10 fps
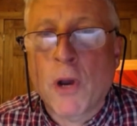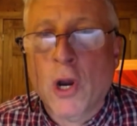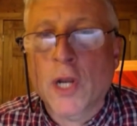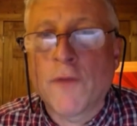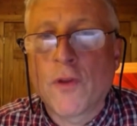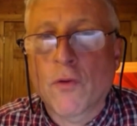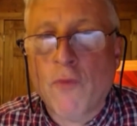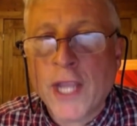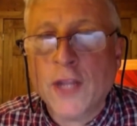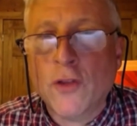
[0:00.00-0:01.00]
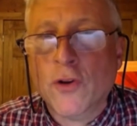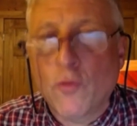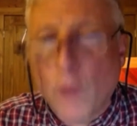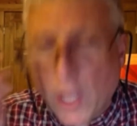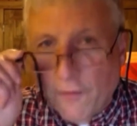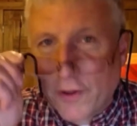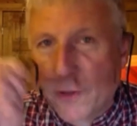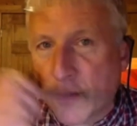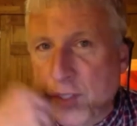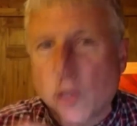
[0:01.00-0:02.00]
part of the regular
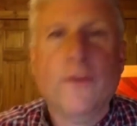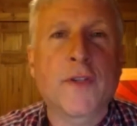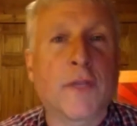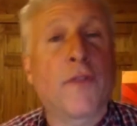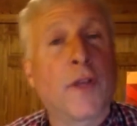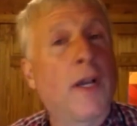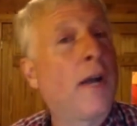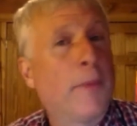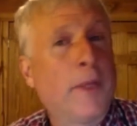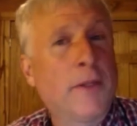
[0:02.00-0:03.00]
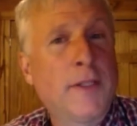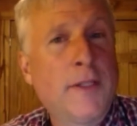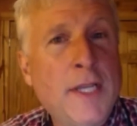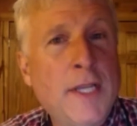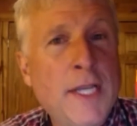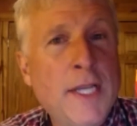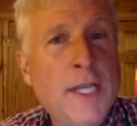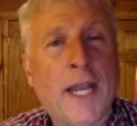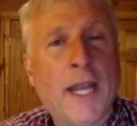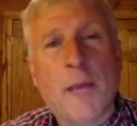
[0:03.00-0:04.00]
welfare service of the government.
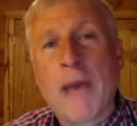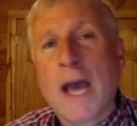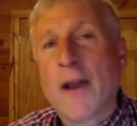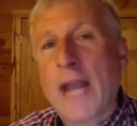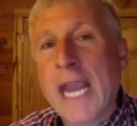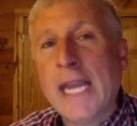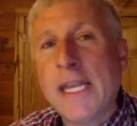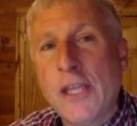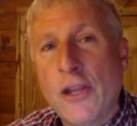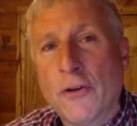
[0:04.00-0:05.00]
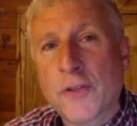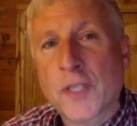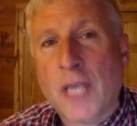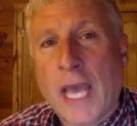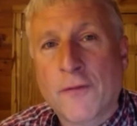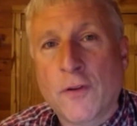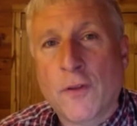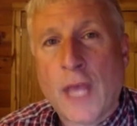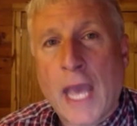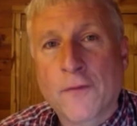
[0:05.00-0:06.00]
And about 80 years after
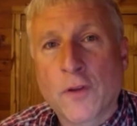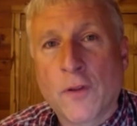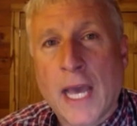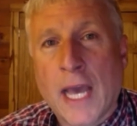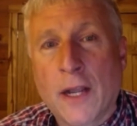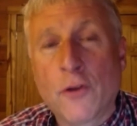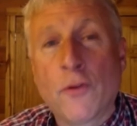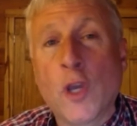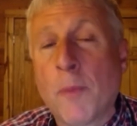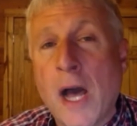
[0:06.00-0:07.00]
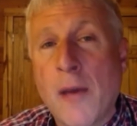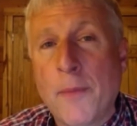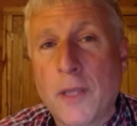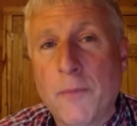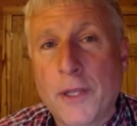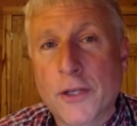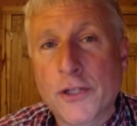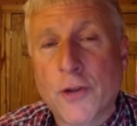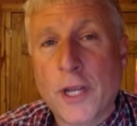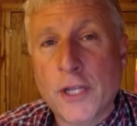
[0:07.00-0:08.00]
that, under the Obama
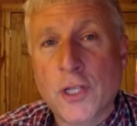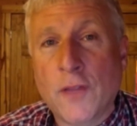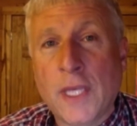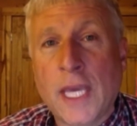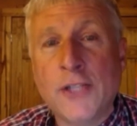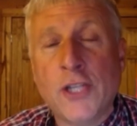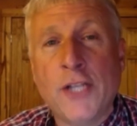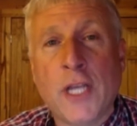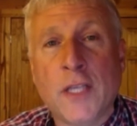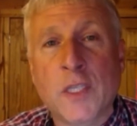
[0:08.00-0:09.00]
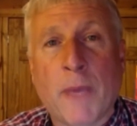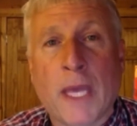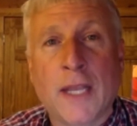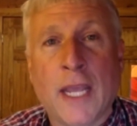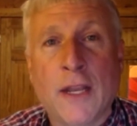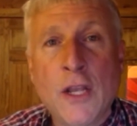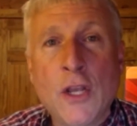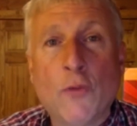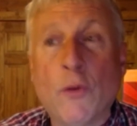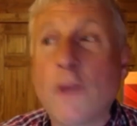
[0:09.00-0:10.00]
administration, the HHS mandate,
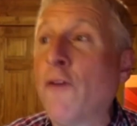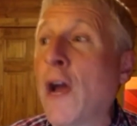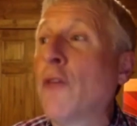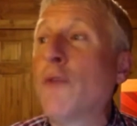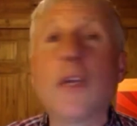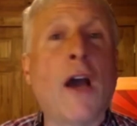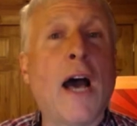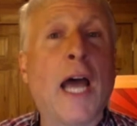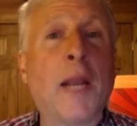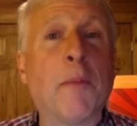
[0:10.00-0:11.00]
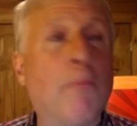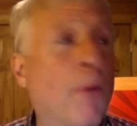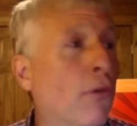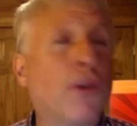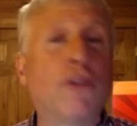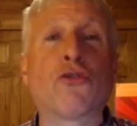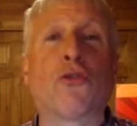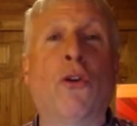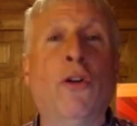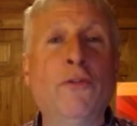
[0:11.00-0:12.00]
we finally got birth
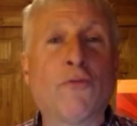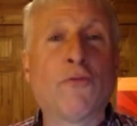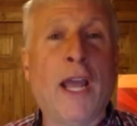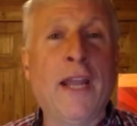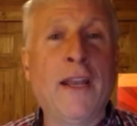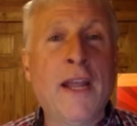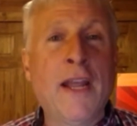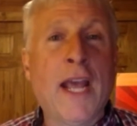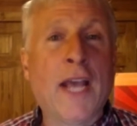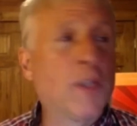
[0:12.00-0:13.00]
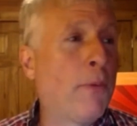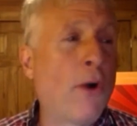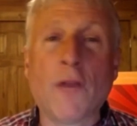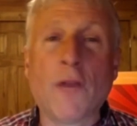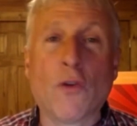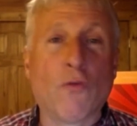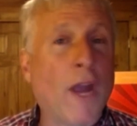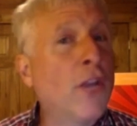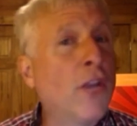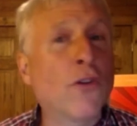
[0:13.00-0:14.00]
control, right, as a part of the
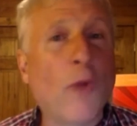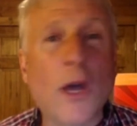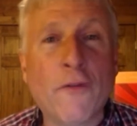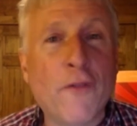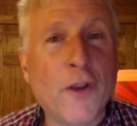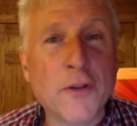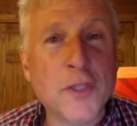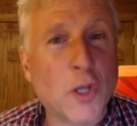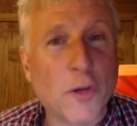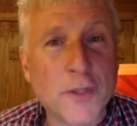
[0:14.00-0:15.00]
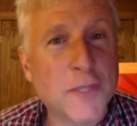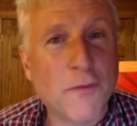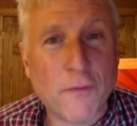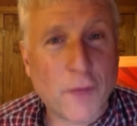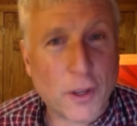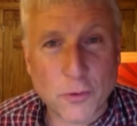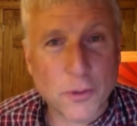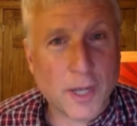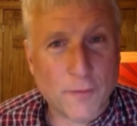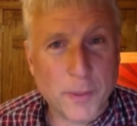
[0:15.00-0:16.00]
regular welfare service of the
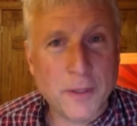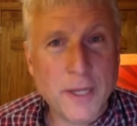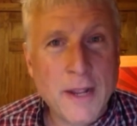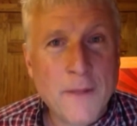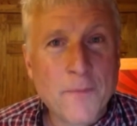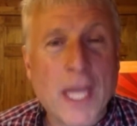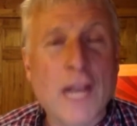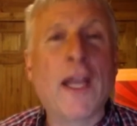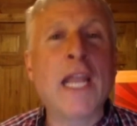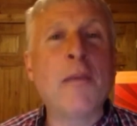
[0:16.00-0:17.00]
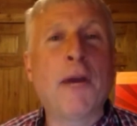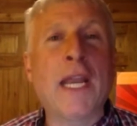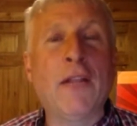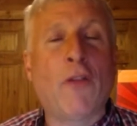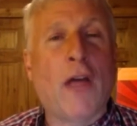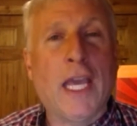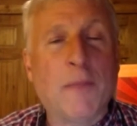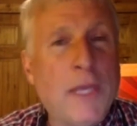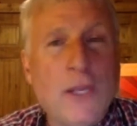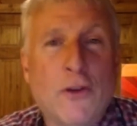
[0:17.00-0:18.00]
federal government. And if anybody
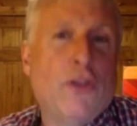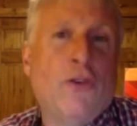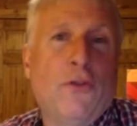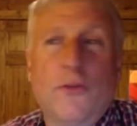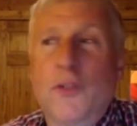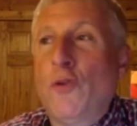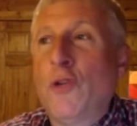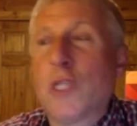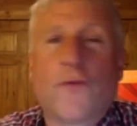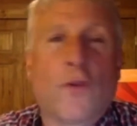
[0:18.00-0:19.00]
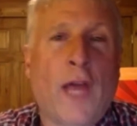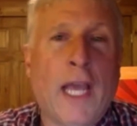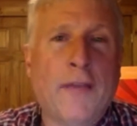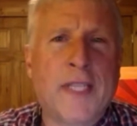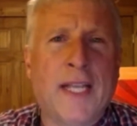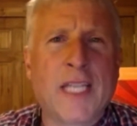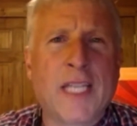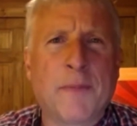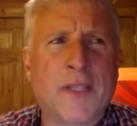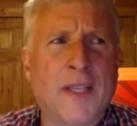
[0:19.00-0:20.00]
like me or you or Students for Life stands
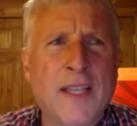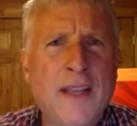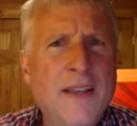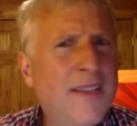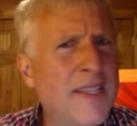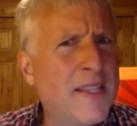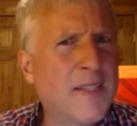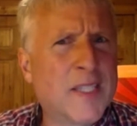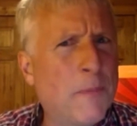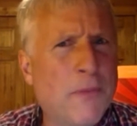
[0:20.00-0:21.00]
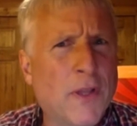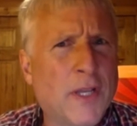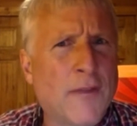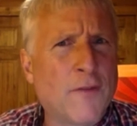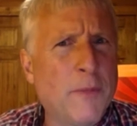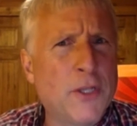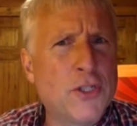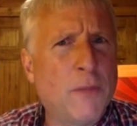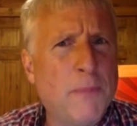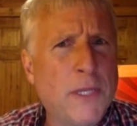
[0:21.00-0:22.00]
up and says, this isn't something the government
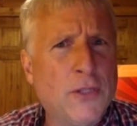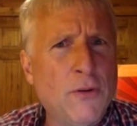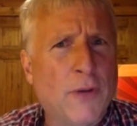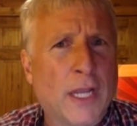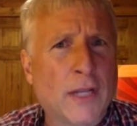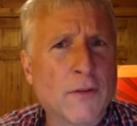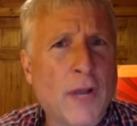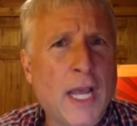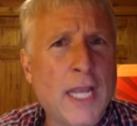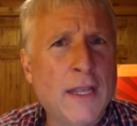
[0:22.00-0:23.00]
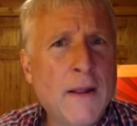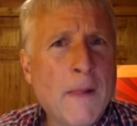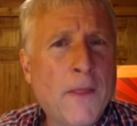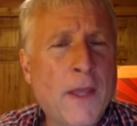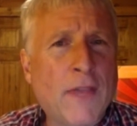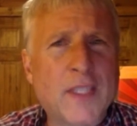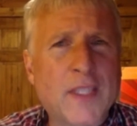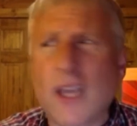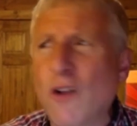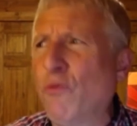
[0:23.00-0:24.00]
should be doing, right? They
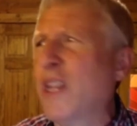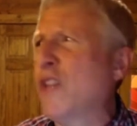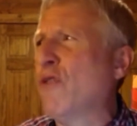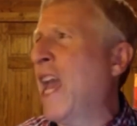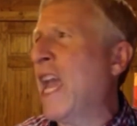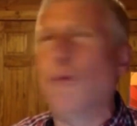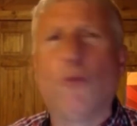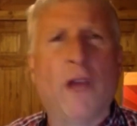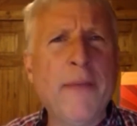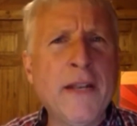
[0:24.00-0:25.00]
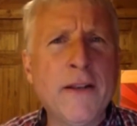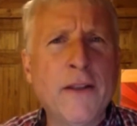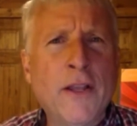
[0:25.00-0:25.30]
say, oh, what do you hate women?